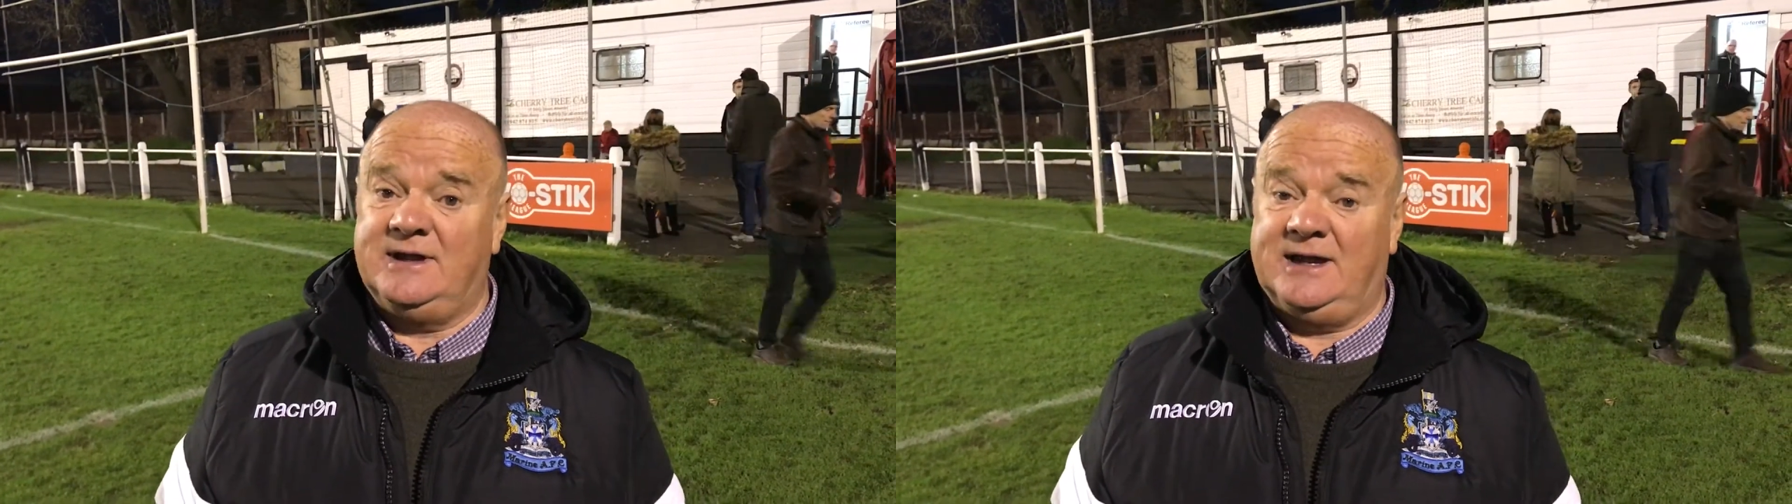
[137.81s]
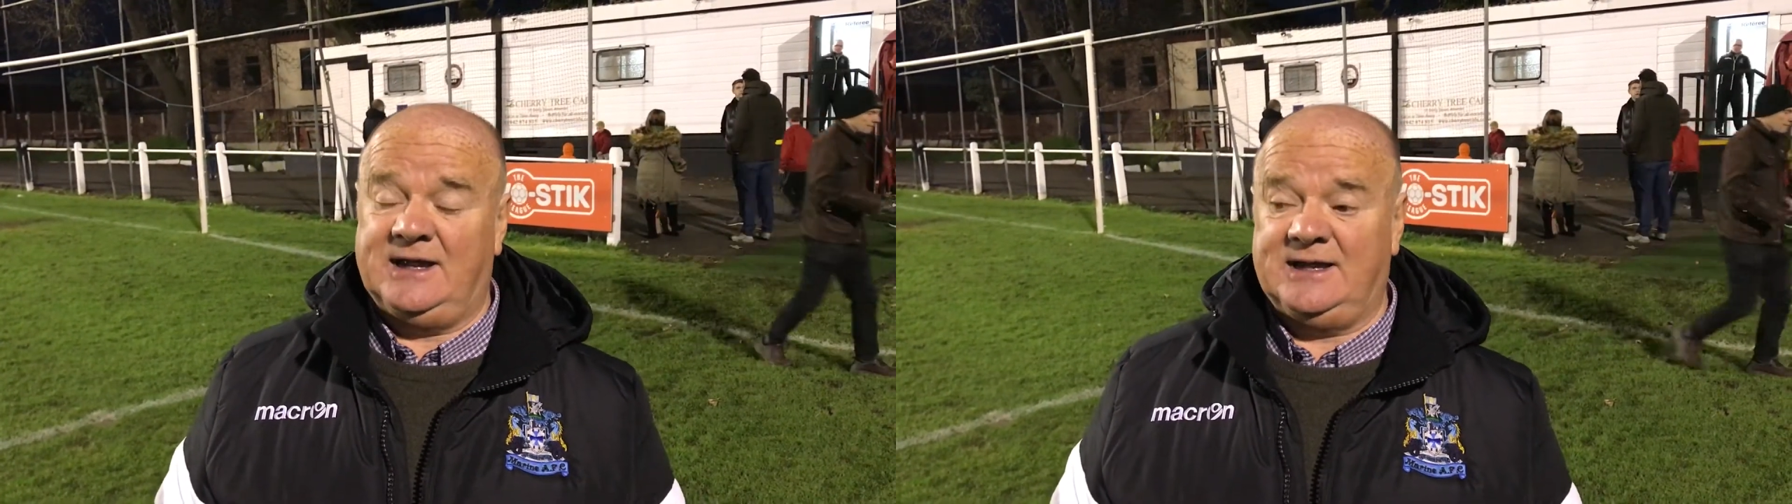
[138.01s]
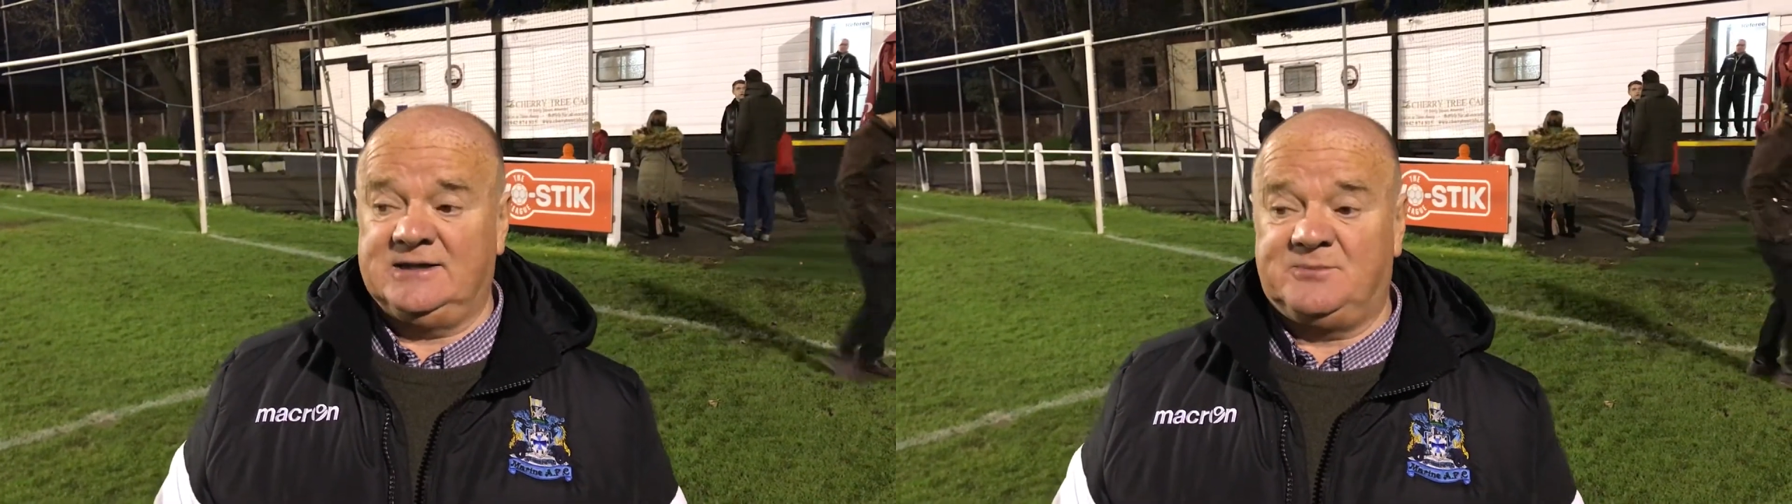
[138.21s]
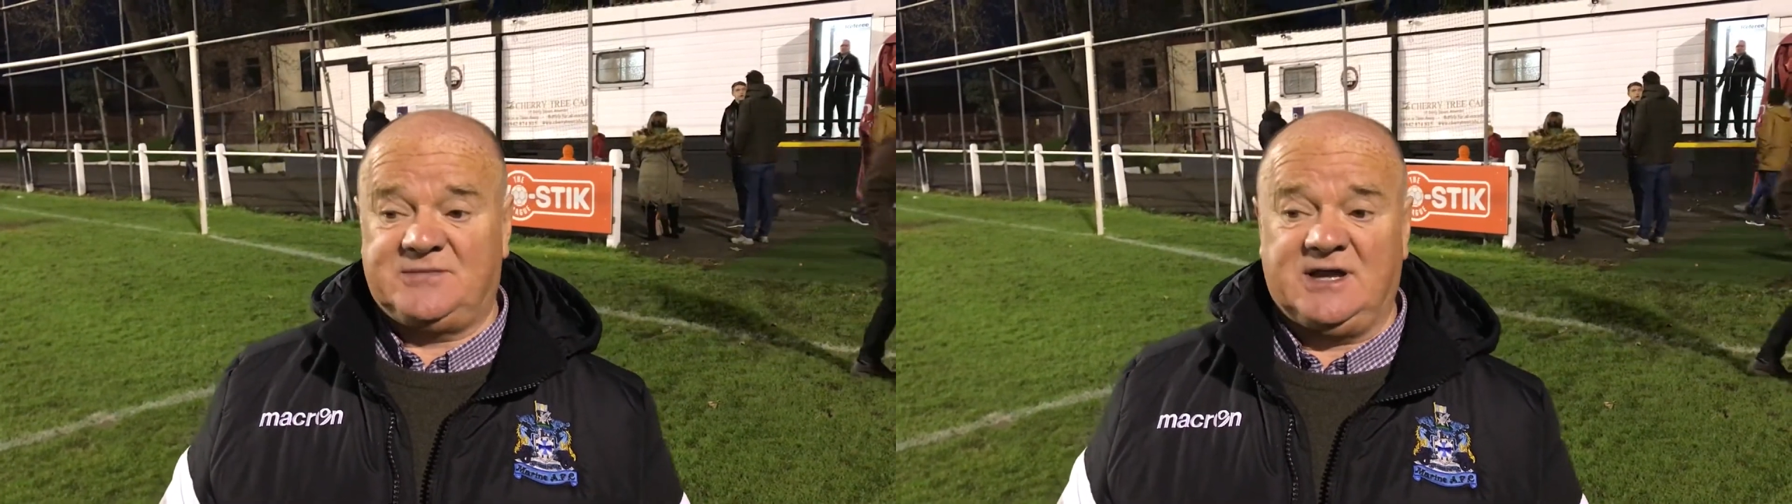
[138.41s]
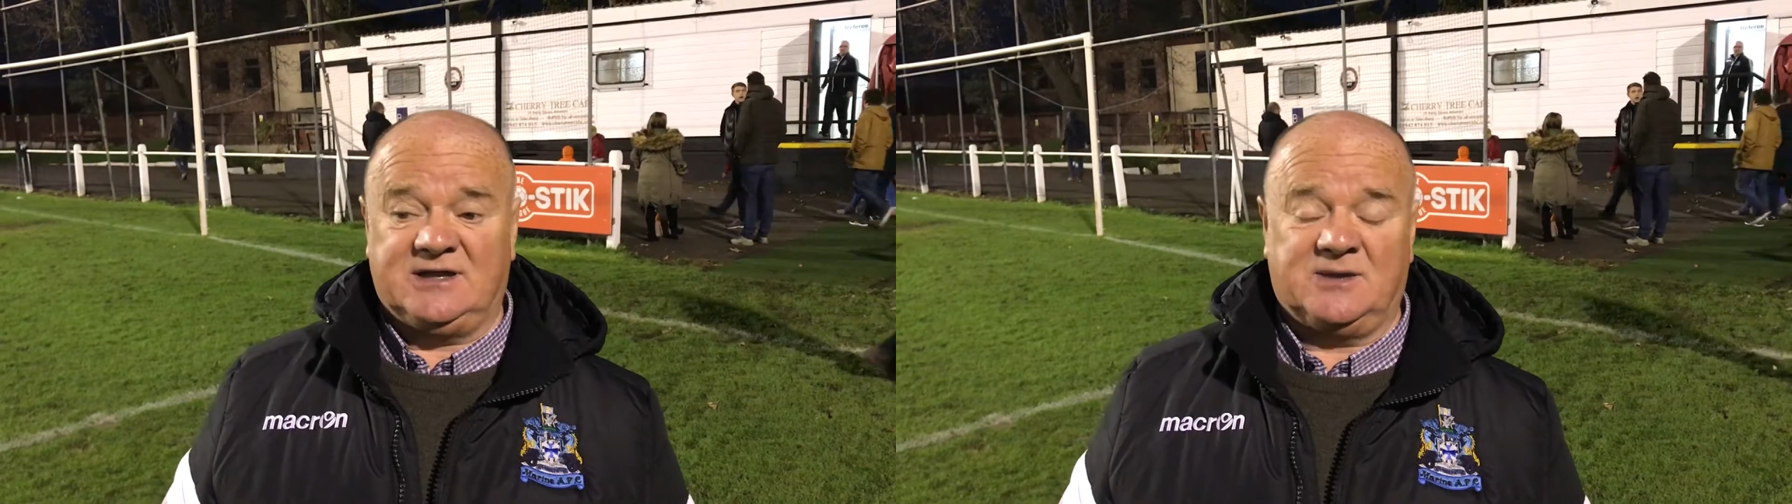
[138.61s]
in
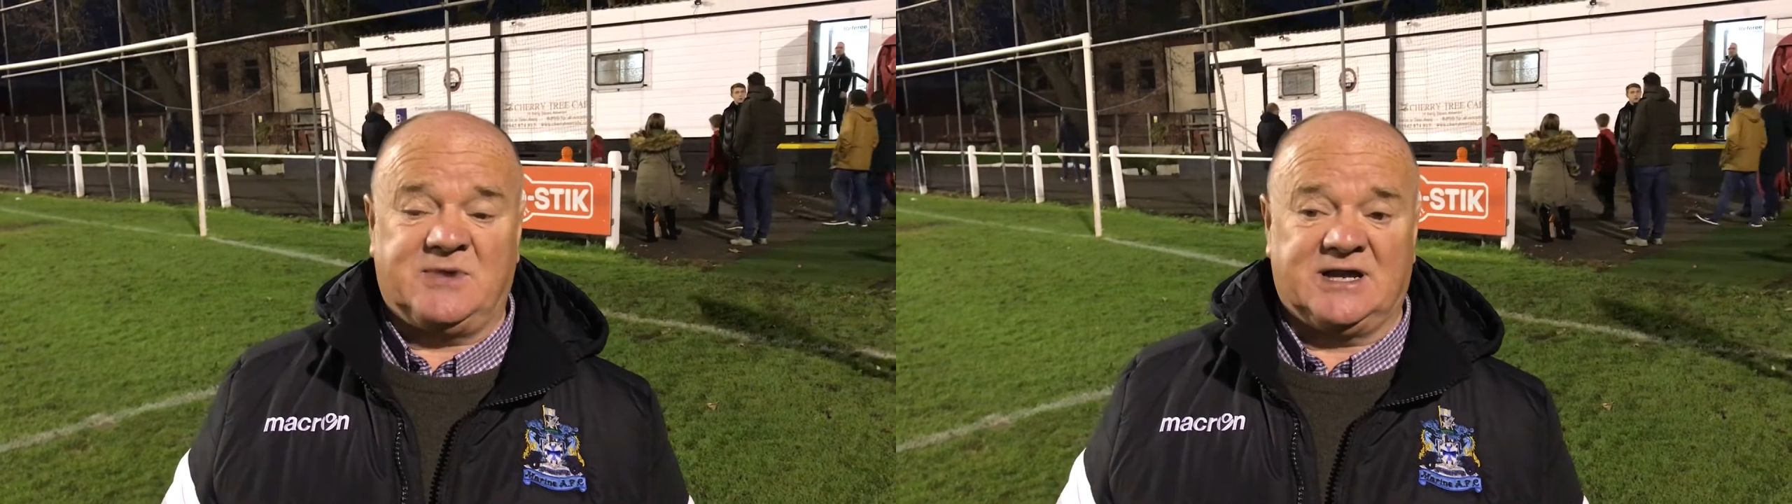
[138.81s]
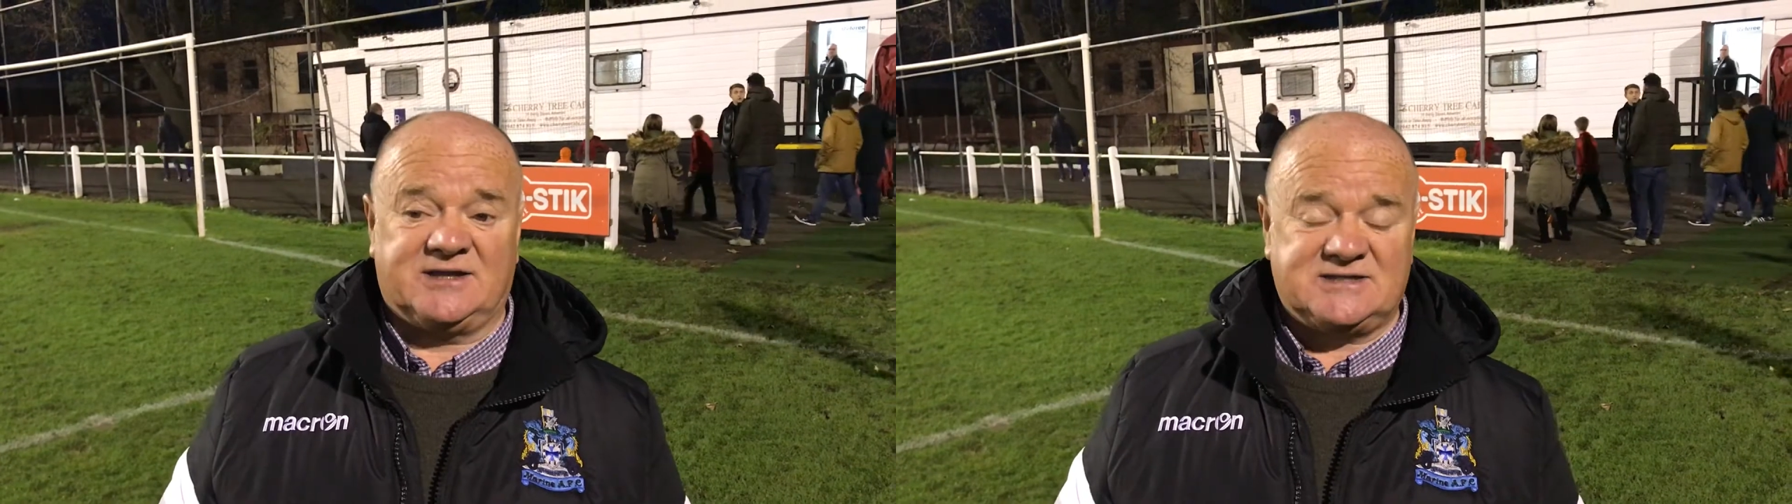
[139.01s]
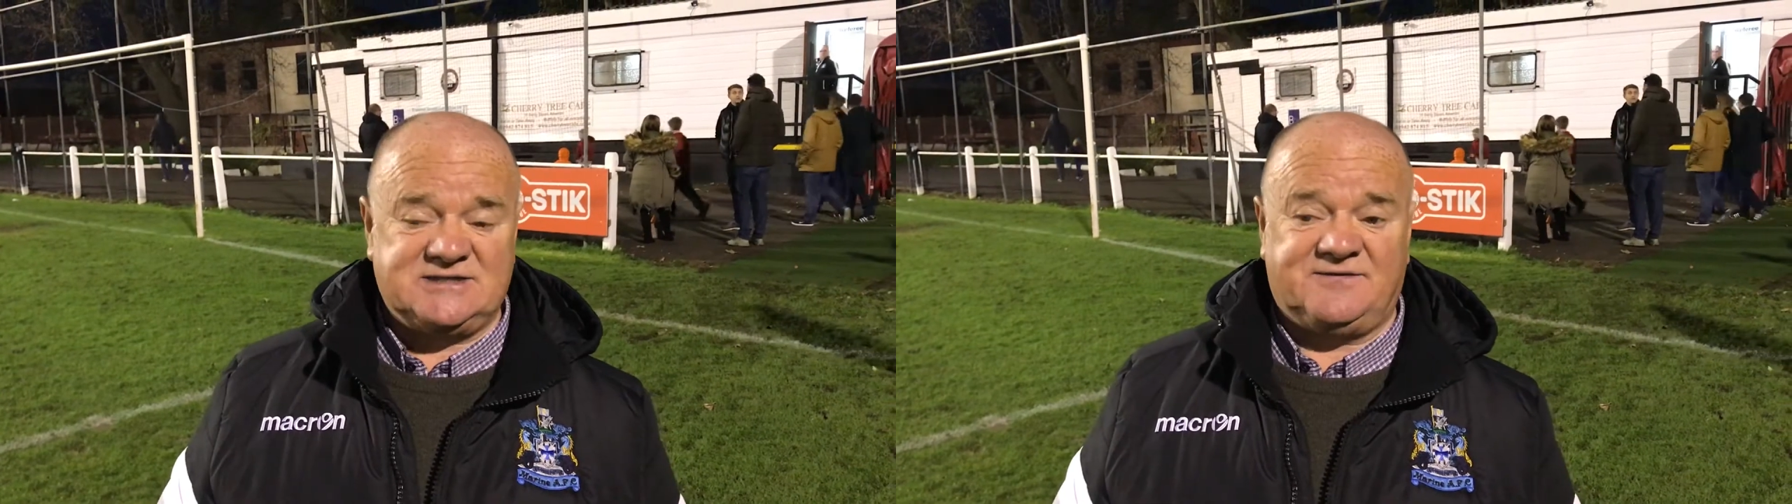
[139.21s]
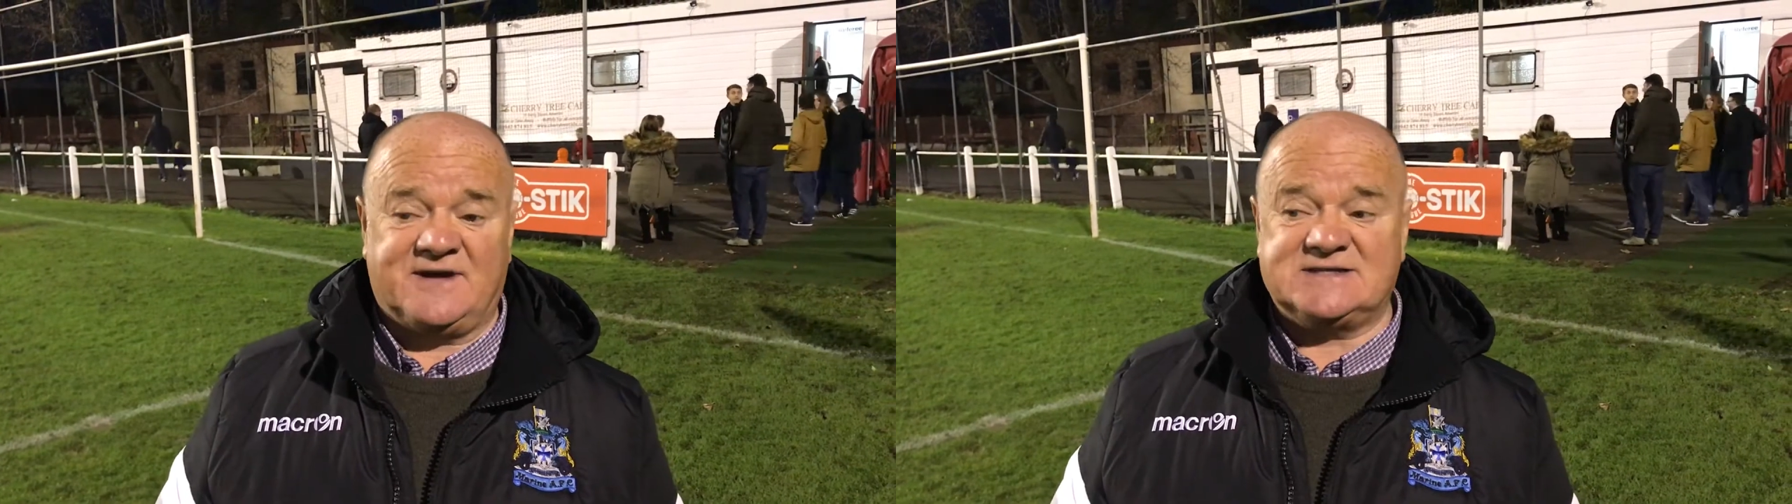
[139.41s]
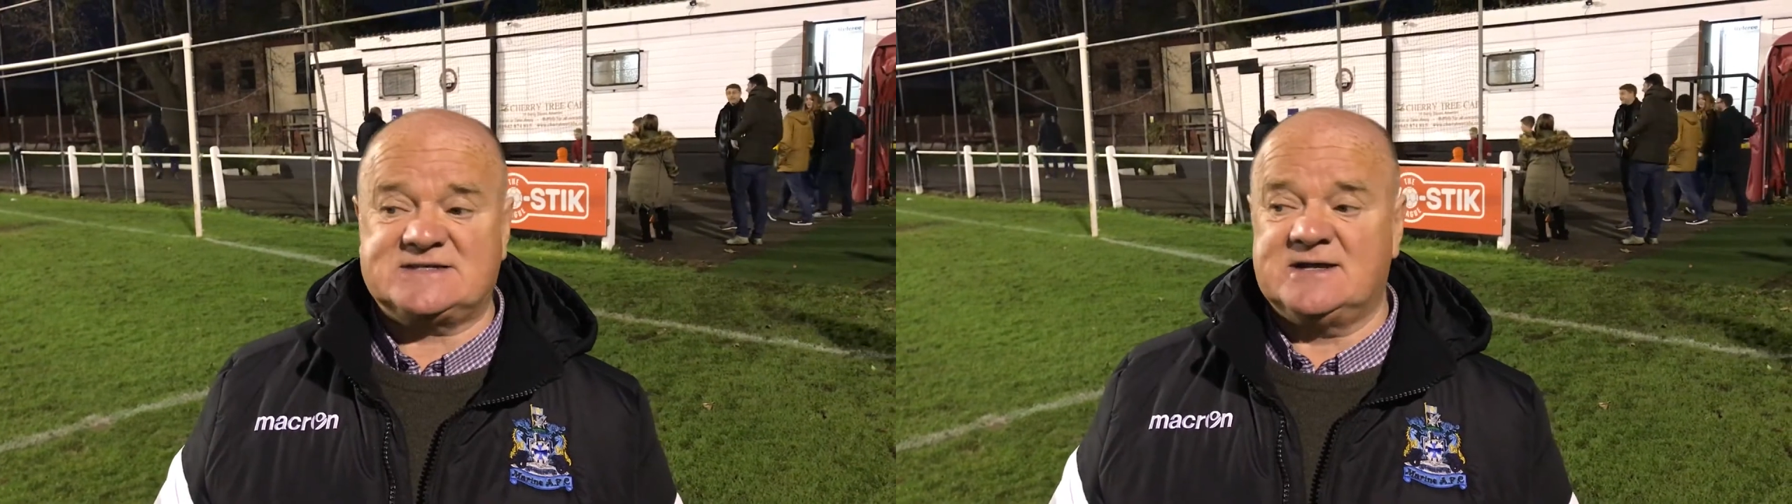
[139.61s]
the middle of the
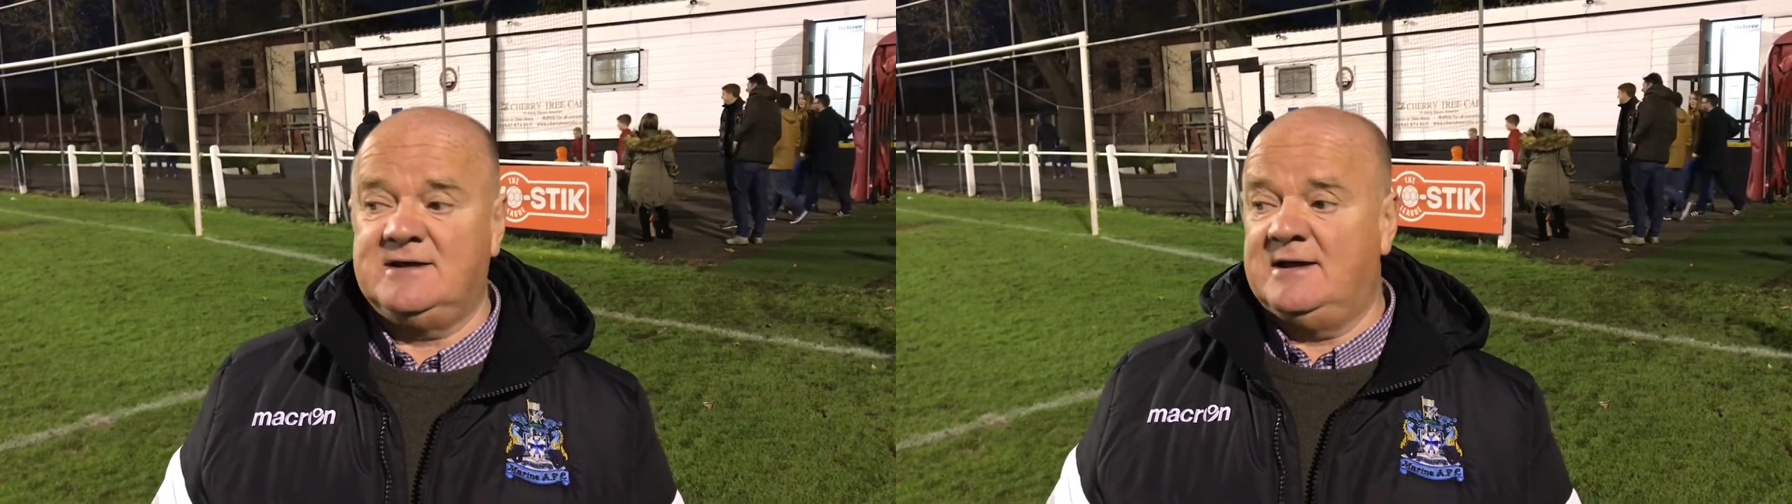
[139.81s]
defence.